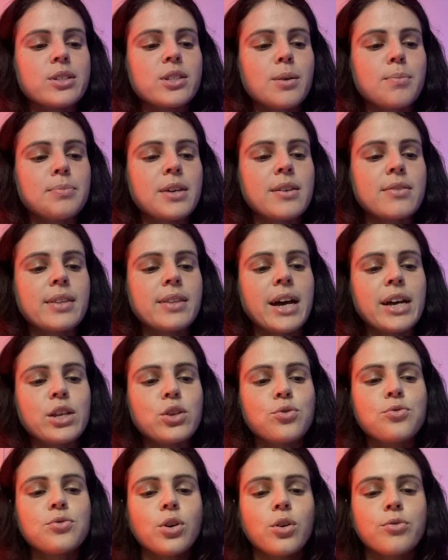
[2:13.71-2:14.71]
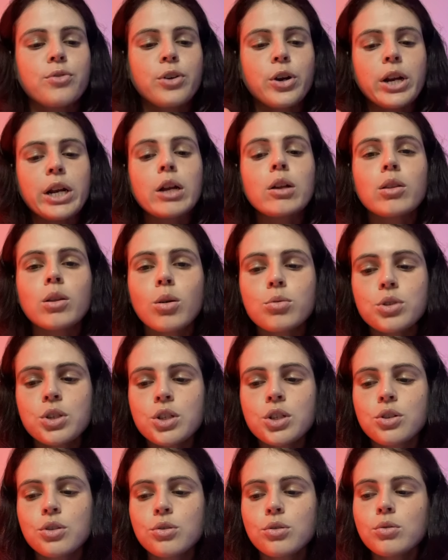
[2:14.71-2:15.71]
something that you feel very close
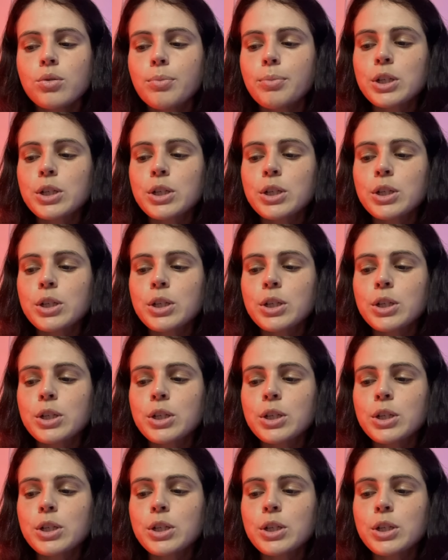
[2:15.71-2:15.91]
to,